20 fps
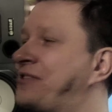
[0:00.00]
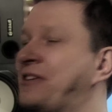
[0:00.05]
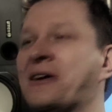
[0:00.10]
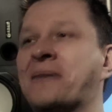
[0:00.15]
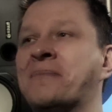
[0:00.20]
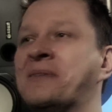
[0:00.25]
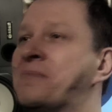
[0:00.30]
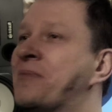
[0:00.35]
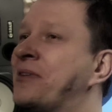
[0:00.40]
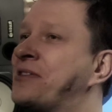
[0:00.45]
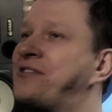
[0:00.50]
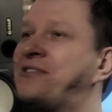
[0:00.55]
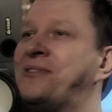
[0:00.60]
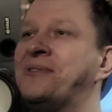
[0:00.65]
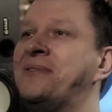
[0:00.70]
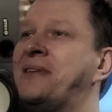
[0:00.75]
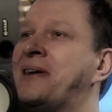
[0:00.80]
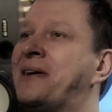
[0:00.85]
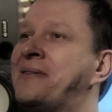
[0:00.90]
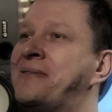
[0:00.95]
I'm in my
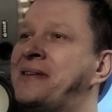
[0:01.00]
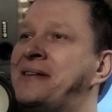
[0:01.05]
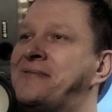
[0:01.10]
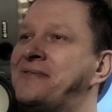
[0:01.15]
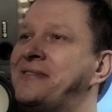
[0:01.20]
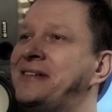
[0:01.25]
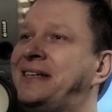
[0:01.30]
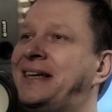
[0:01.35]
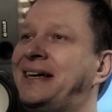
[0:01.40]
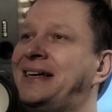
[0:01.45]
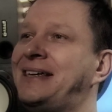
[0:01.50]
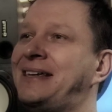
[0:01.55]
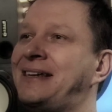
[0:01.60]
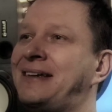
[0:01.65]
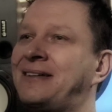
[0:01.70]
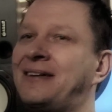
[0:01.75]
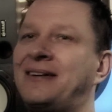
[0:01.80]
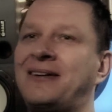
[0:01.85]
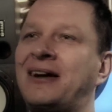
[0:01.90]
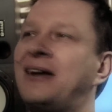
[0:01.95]
studio every day,
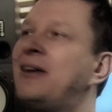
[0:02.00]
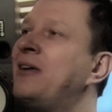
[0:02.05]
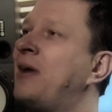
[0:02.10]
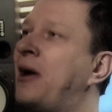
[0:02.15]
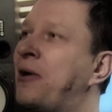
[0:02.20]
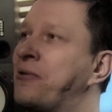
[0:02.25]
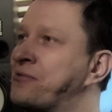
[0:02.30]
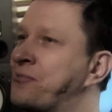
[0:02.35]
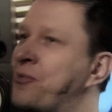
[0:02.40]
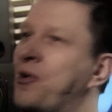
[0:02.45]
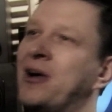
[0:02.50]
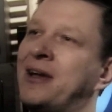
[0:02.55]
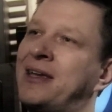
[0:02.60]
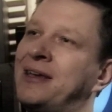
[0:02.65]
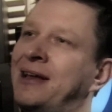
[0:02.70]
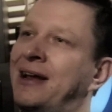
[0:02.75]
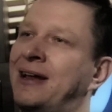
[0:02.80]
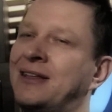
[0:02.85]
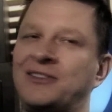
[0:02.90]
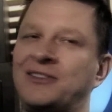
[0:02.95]
you know. I was working at